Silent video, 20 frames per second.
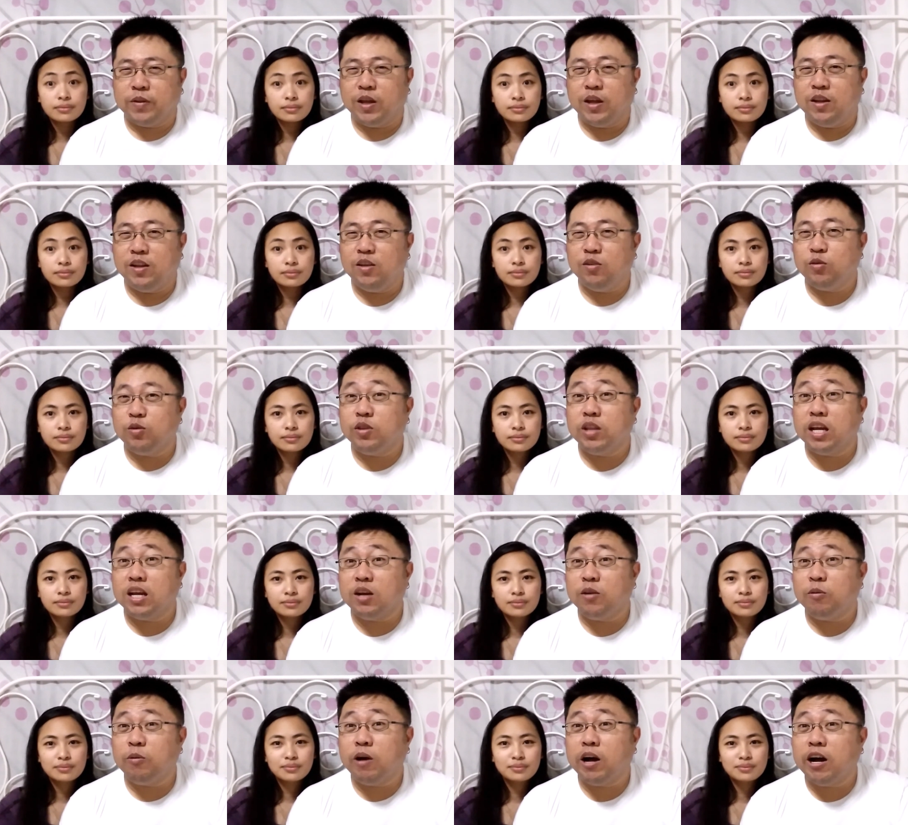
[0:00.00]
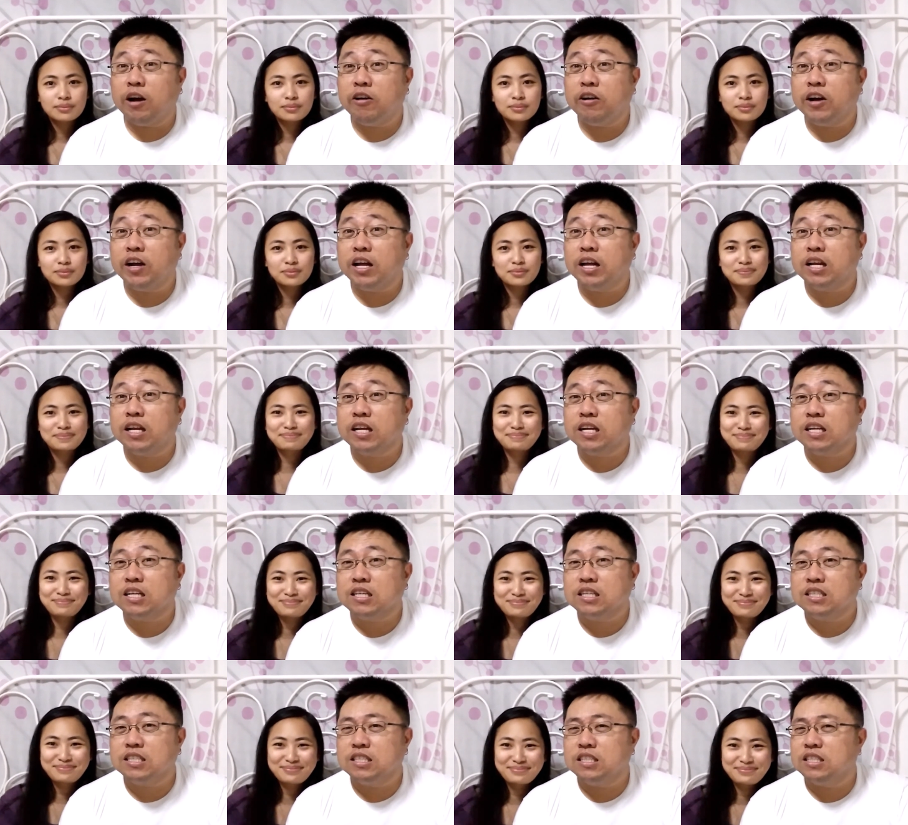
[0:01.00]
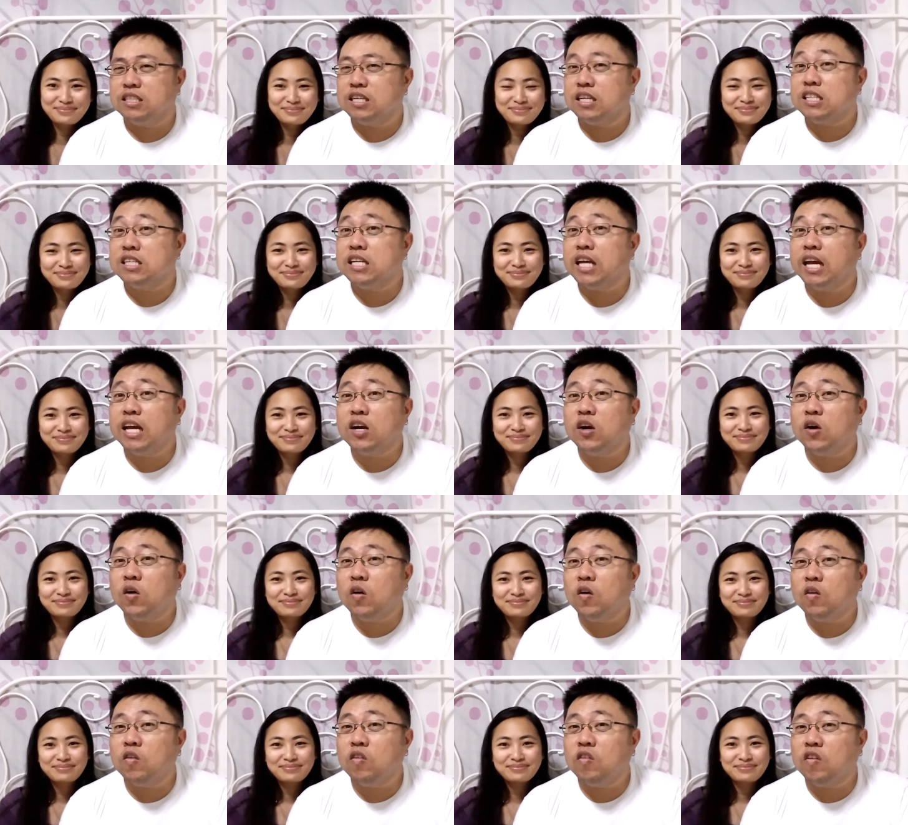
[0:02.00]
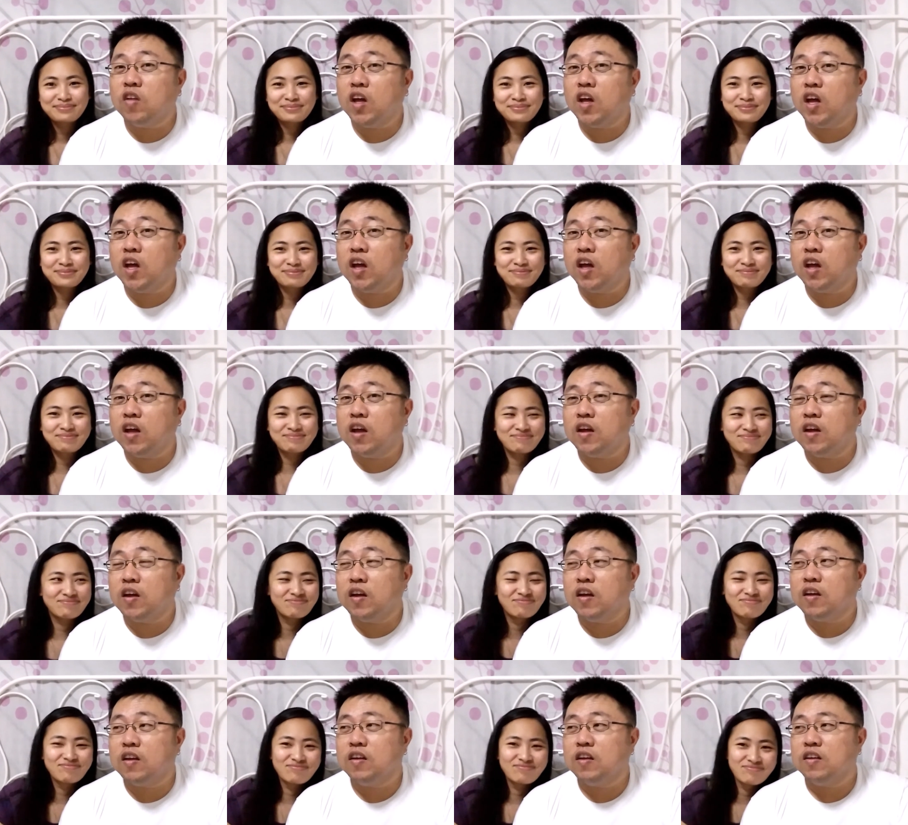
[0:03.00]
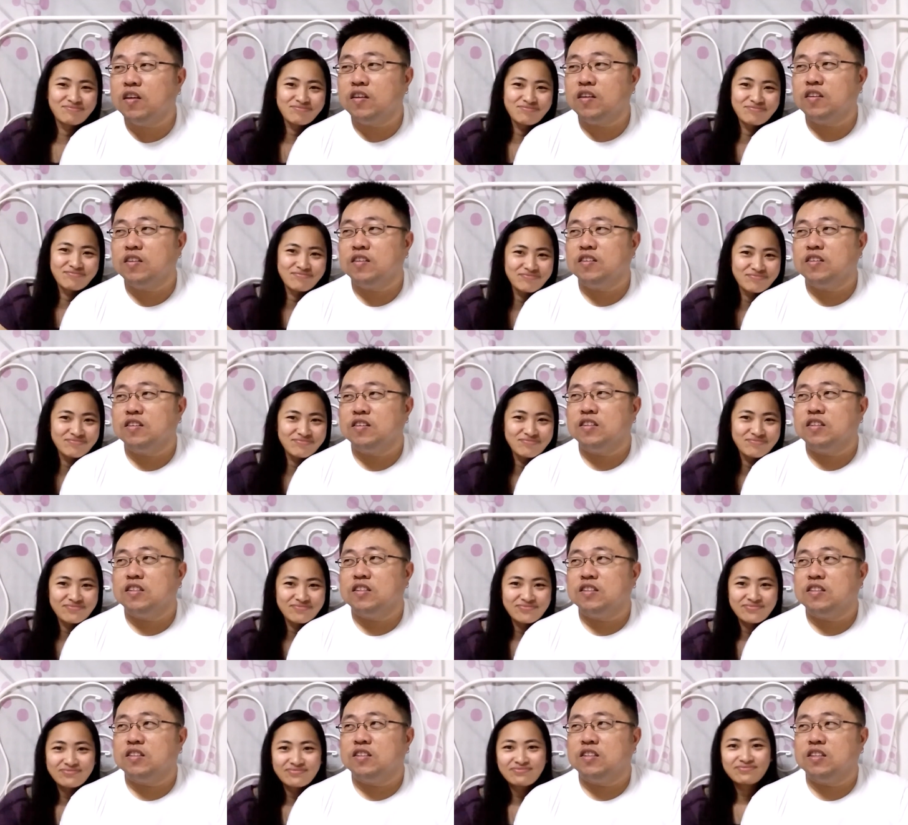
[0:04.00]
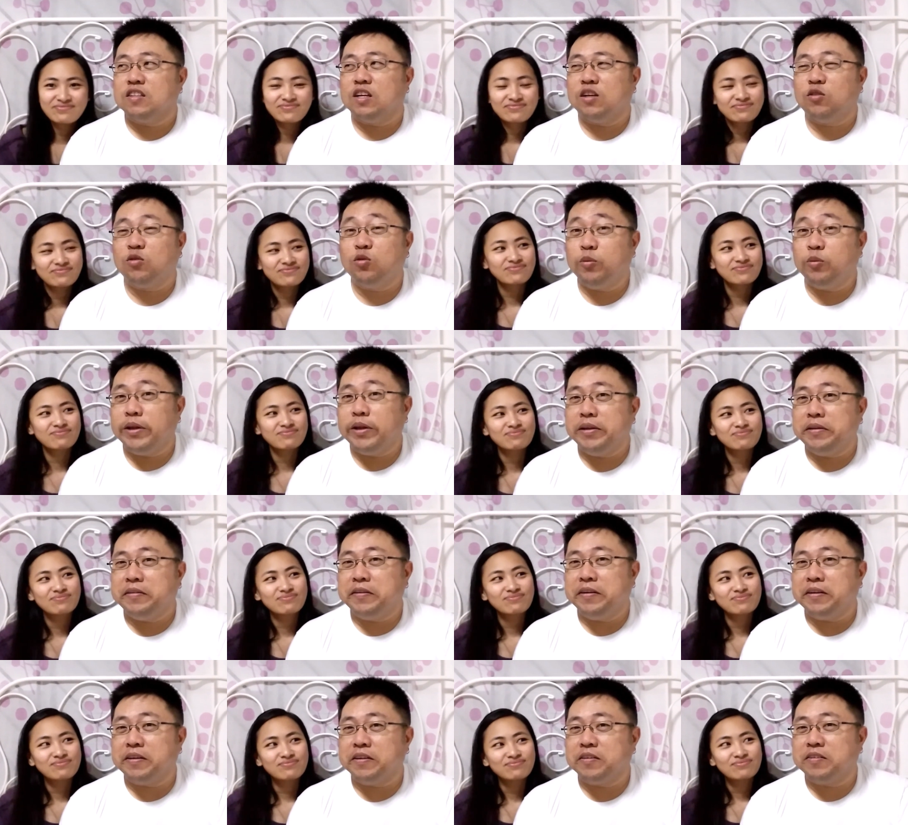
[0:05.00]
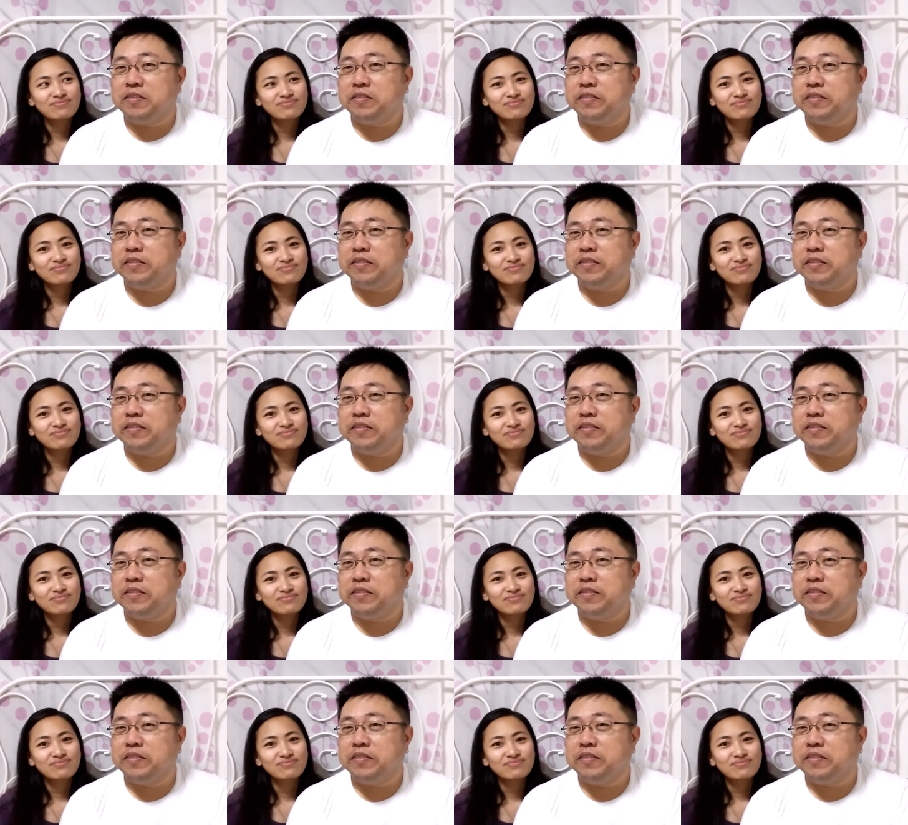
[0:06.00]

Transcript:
Speaker 1: Okay, this will take a while. Huh? Just hang on there. There's too many things.